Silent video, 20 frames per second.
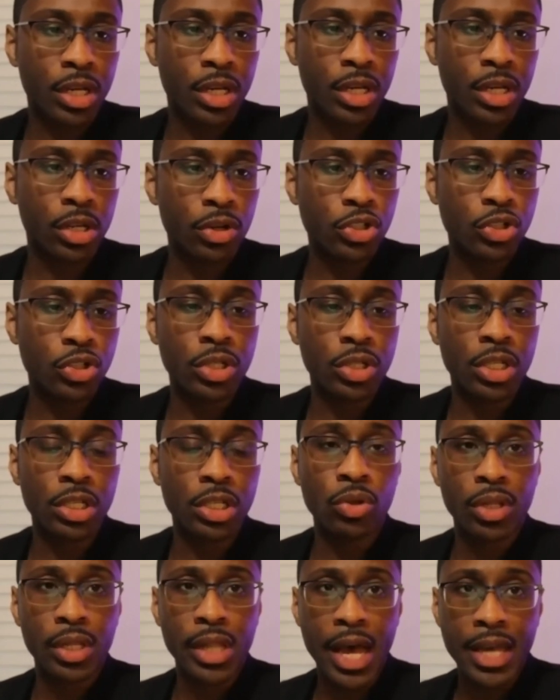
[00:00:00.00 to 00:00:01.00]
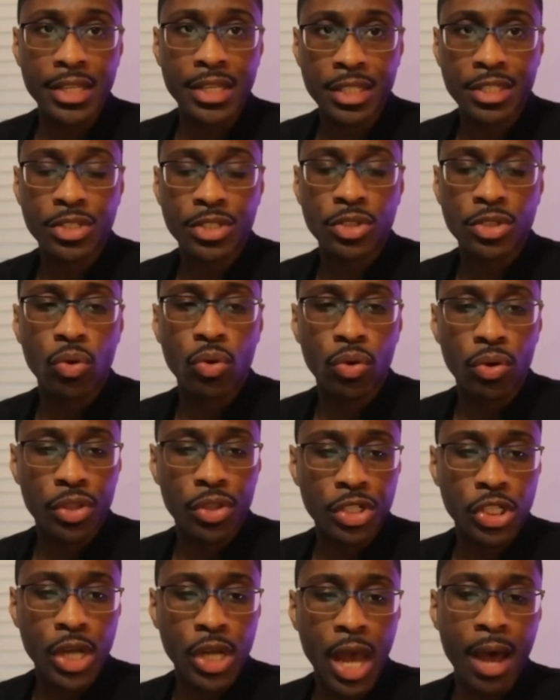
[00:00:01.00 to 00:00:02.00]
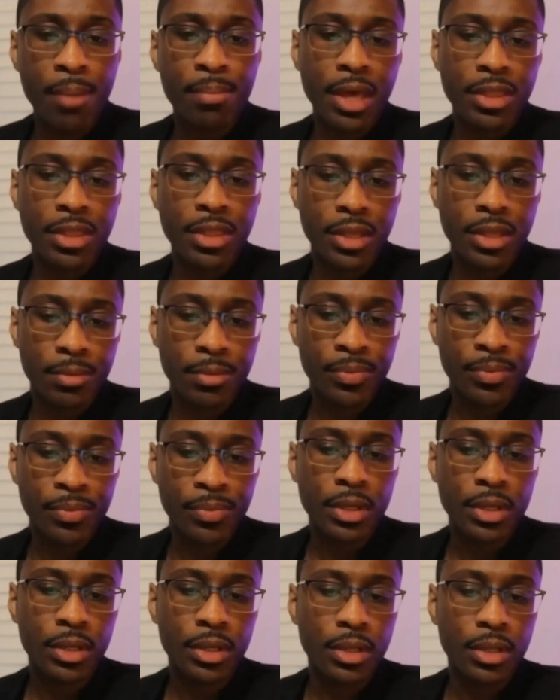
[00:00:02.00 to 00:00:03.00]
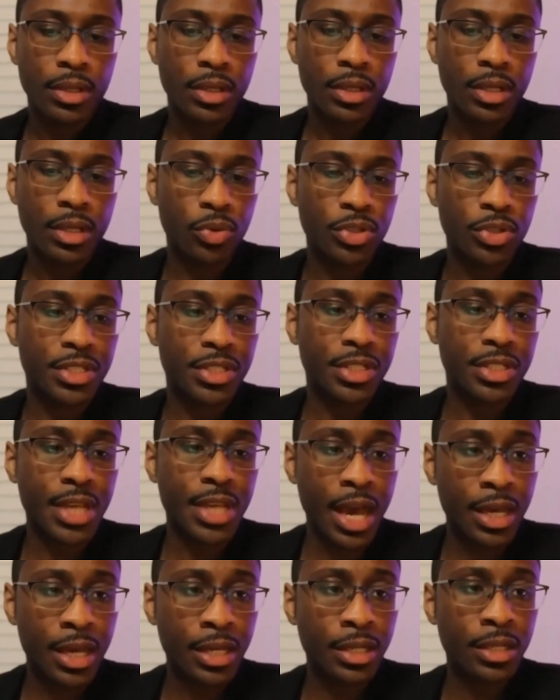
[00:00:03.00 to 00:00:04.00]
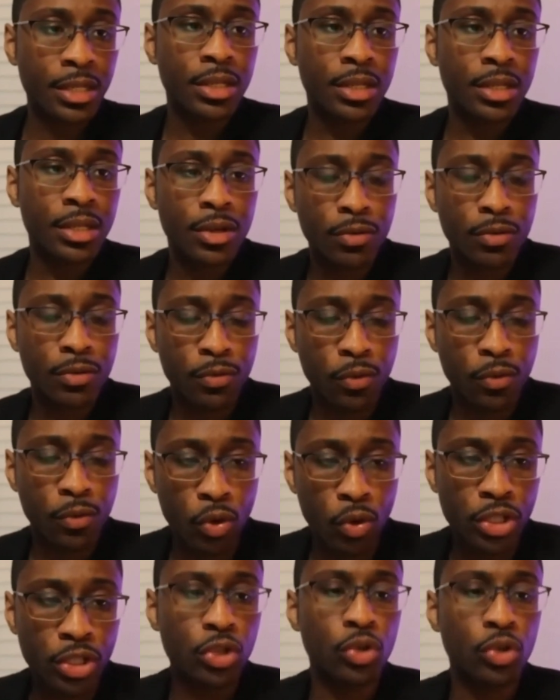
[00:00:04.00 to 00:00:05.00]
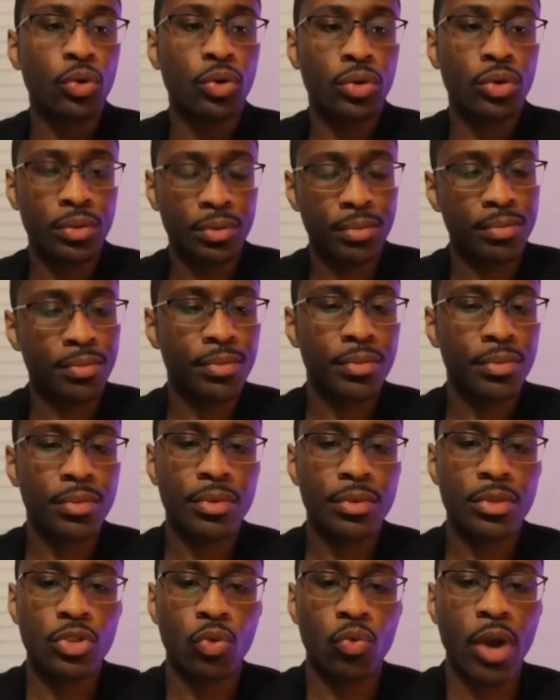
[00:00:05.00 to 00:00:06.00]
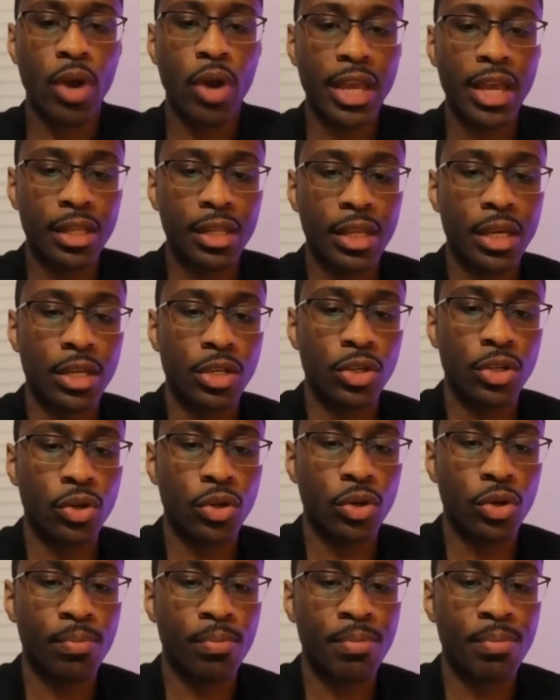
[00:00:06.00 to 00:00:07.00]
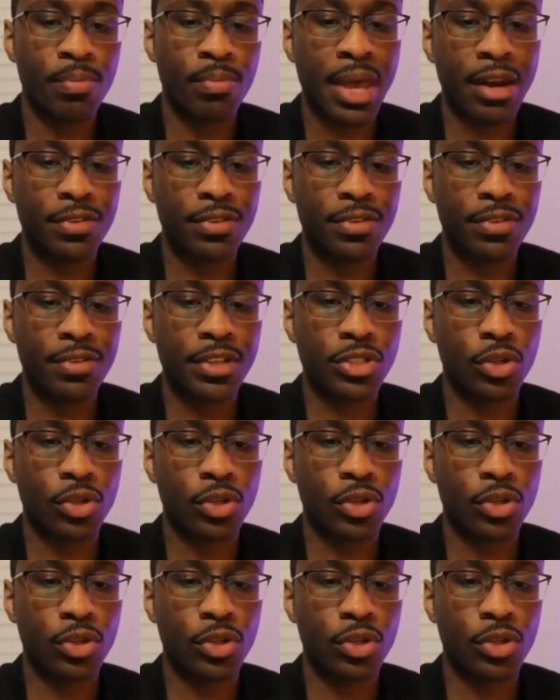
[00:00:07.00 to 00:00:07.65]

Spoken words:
It works. So I want to encourage you to utilize this tool, the JOT method. It was designed for you to